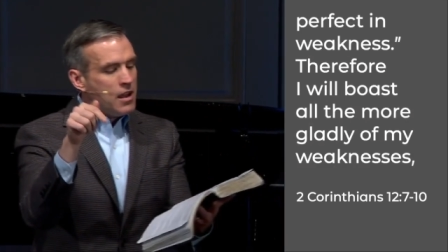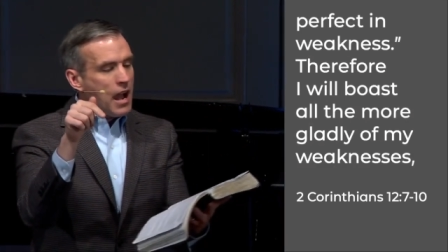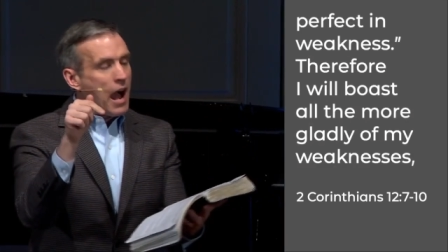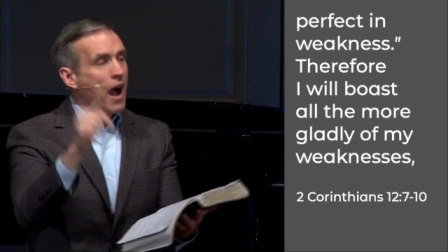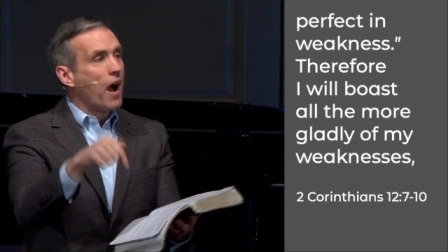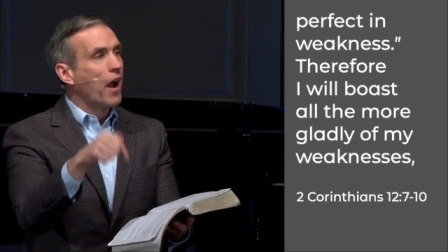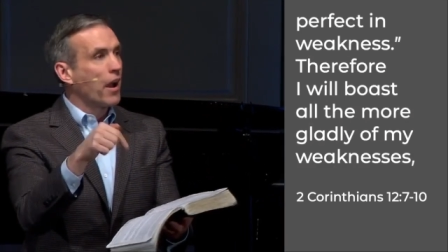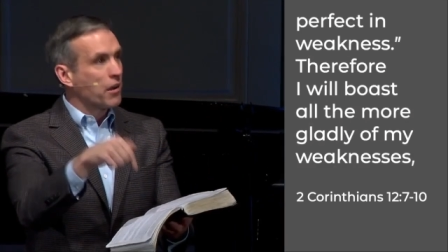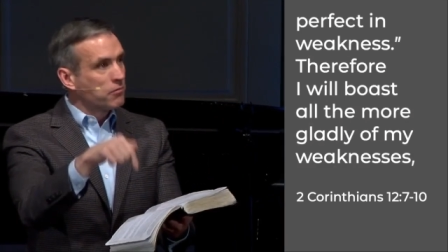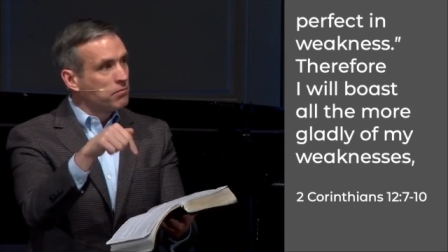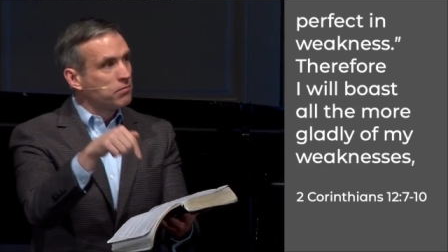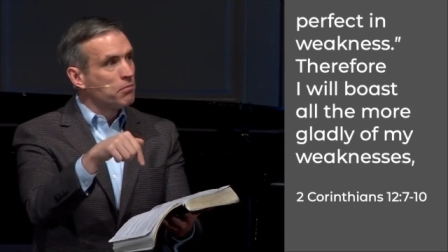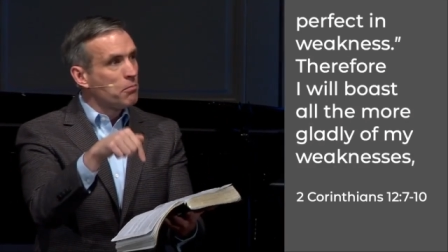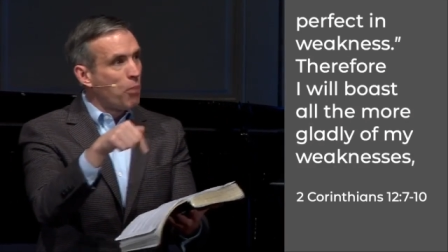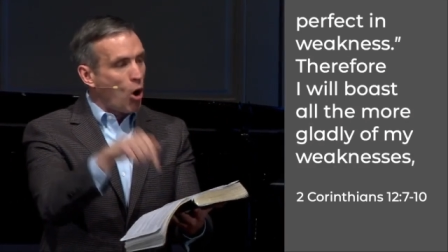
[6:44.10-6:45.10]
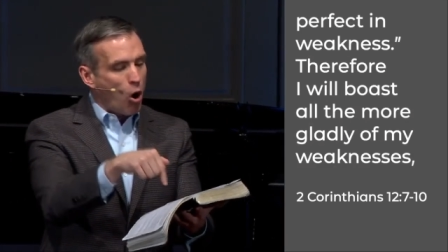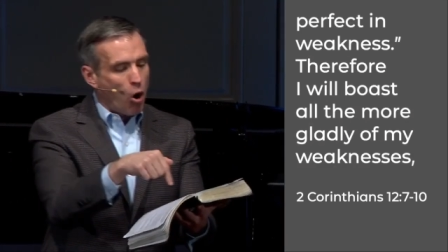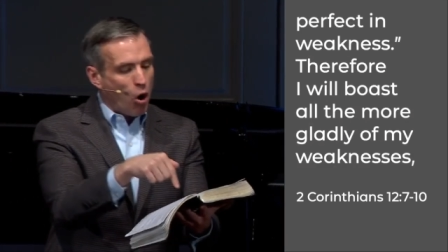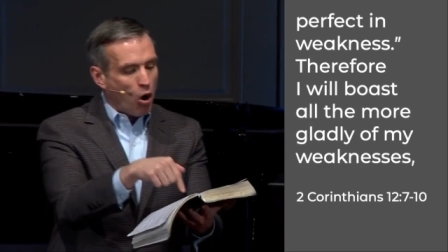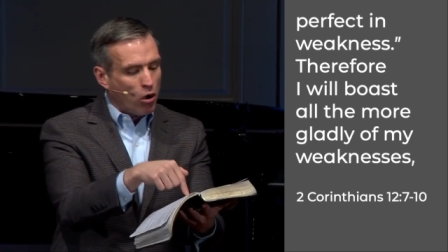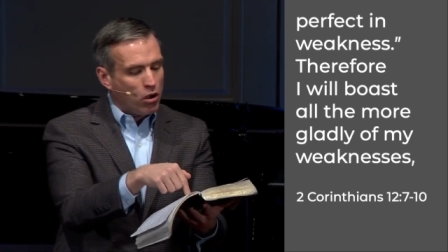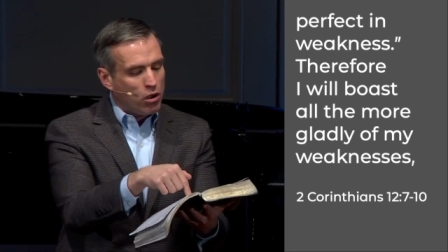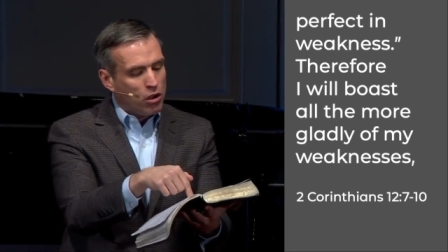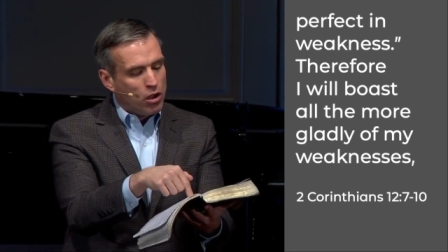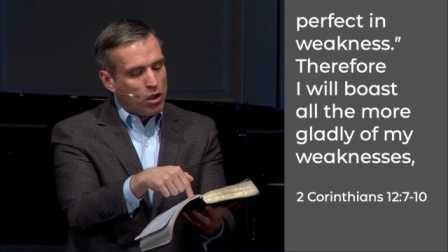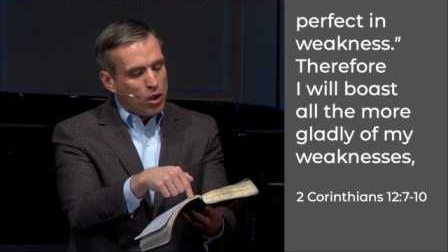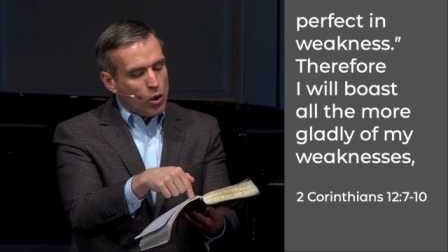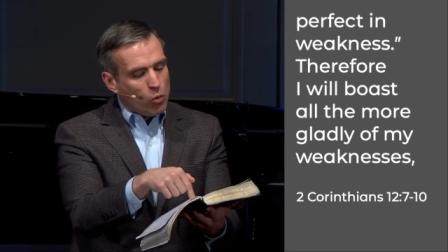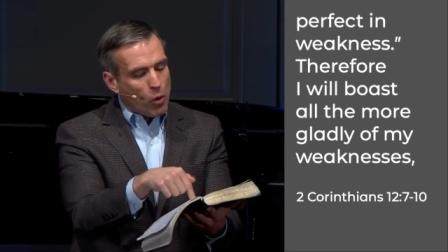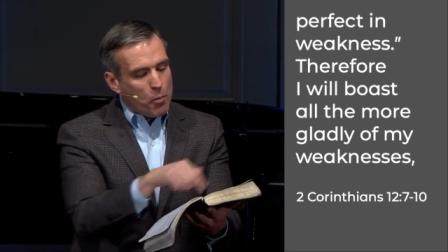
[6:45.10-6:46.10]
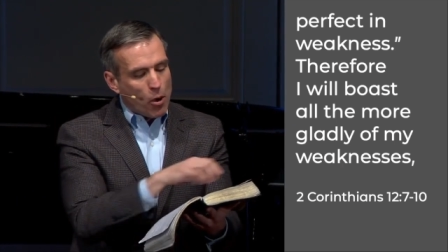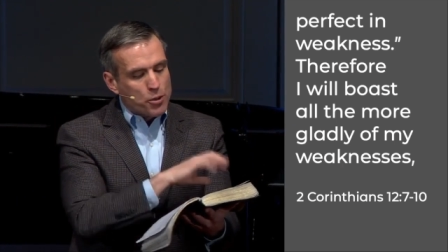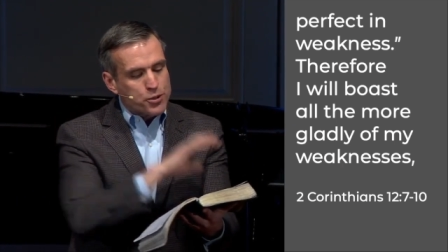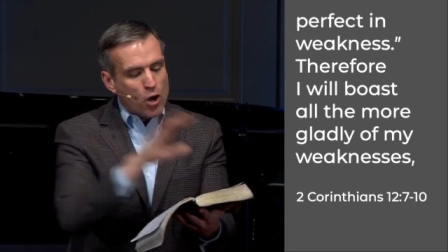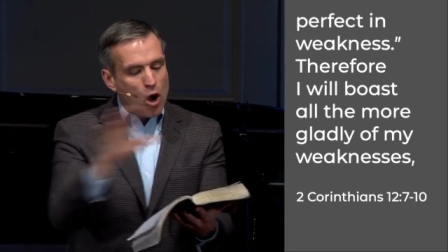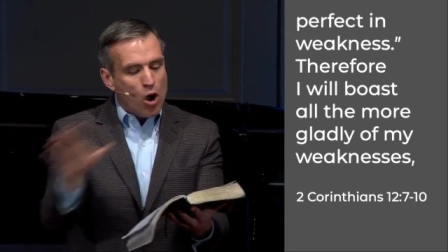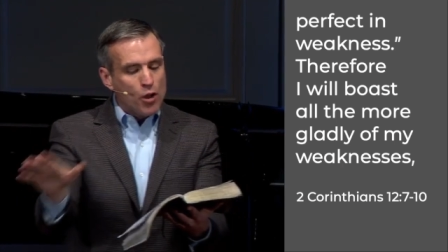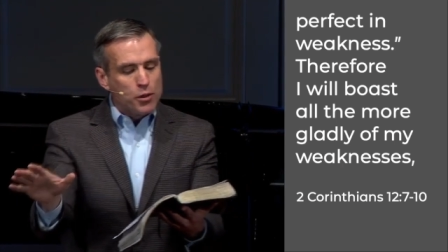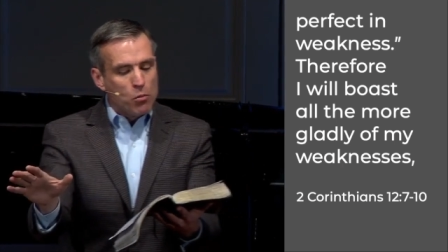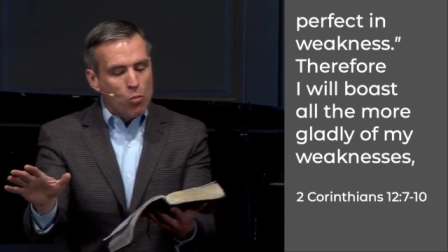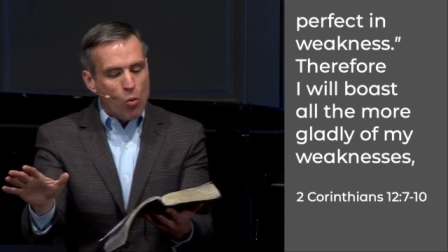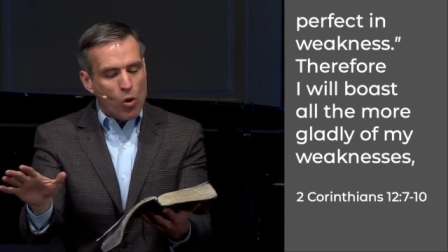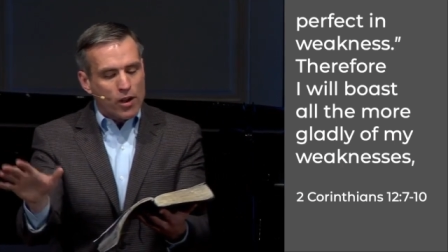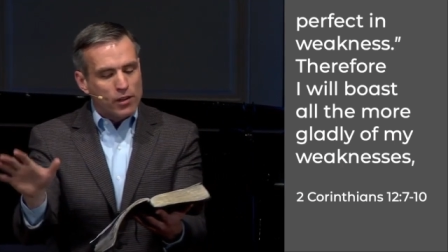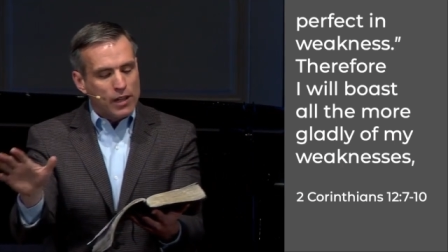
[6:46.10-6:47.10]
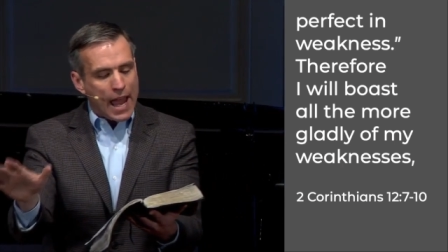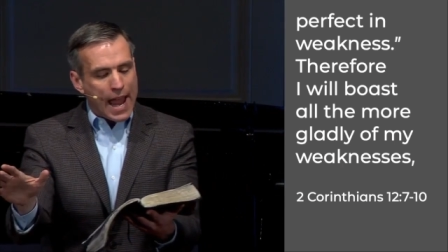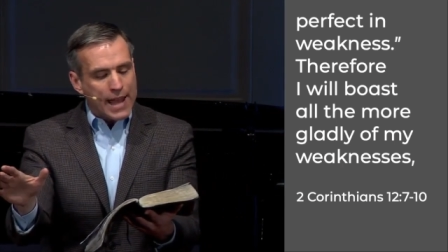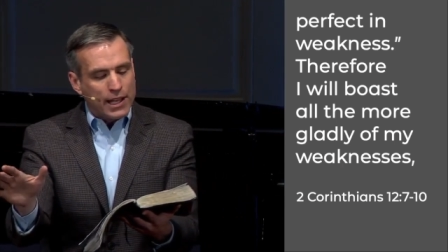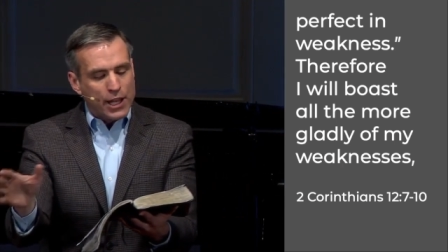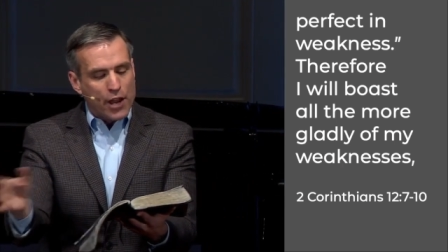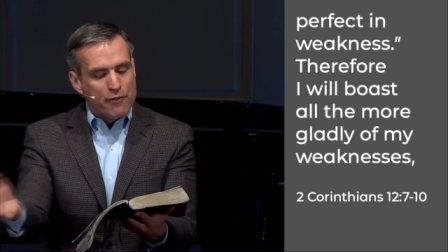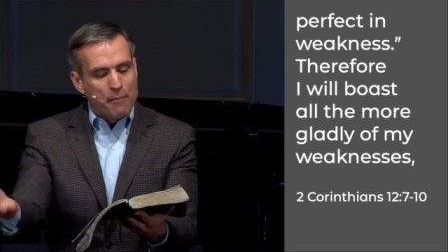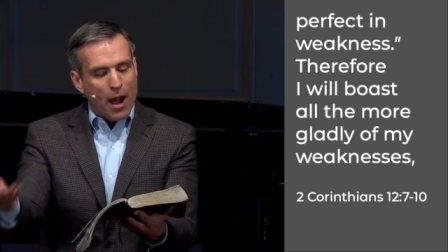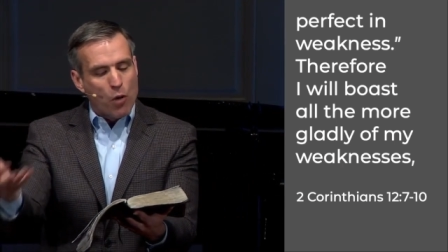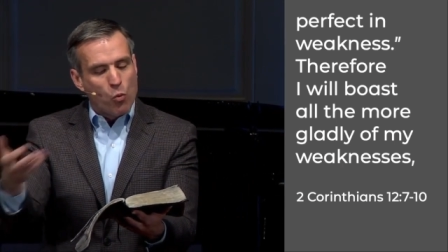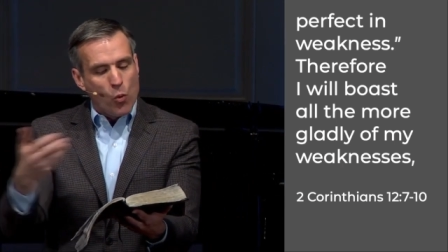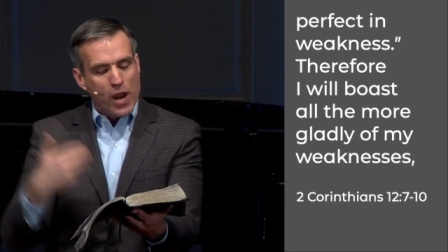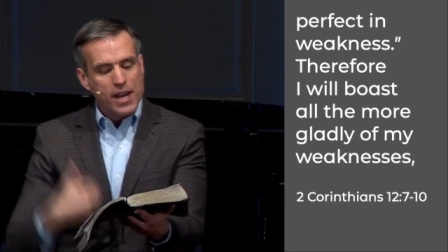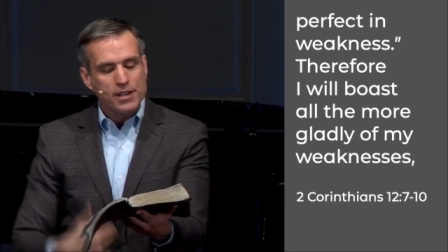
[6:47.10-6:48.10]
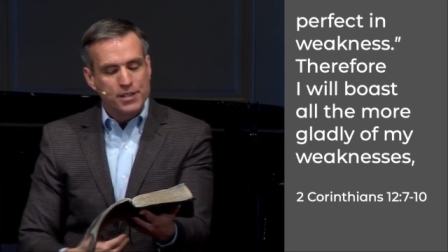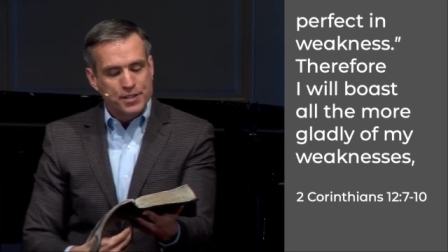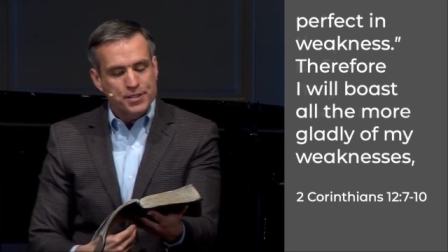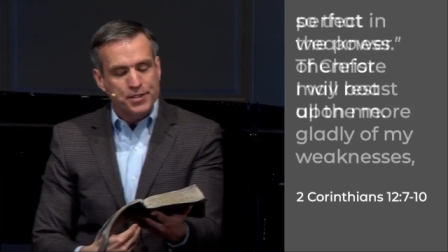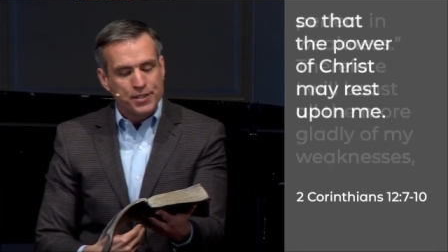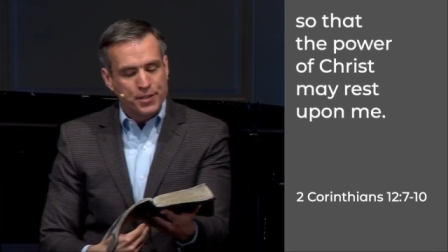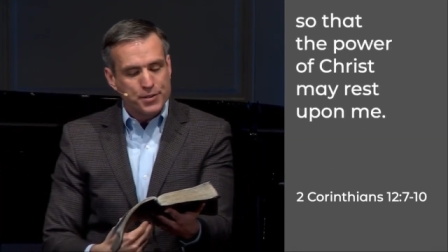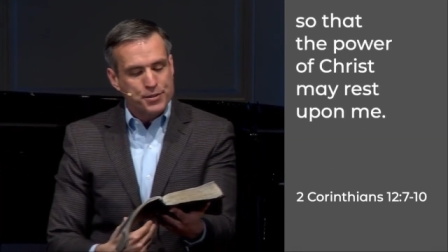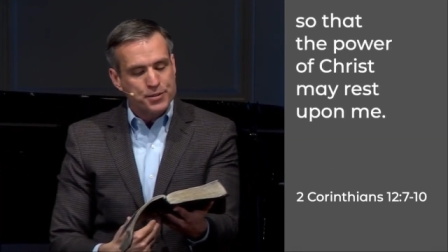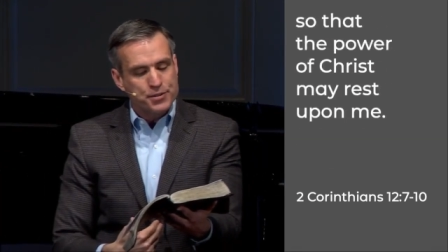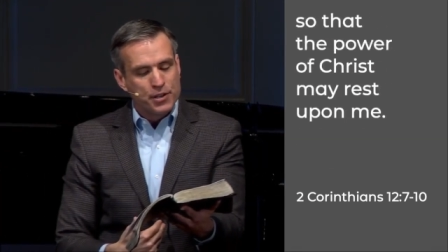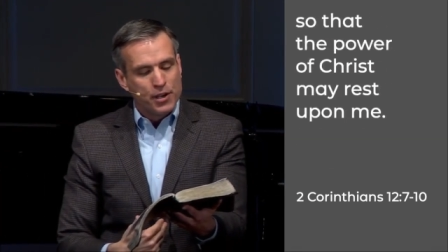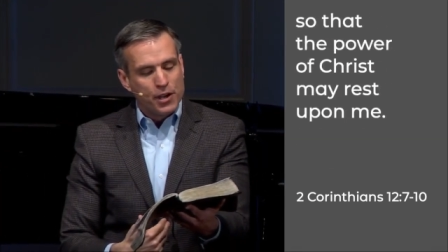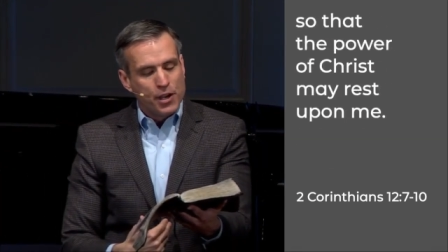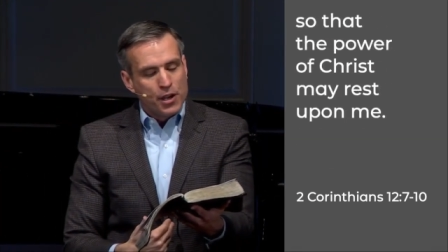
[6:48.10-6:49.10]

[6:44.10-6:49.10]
I, Paul, will boast all the more gladly of my weaknesses,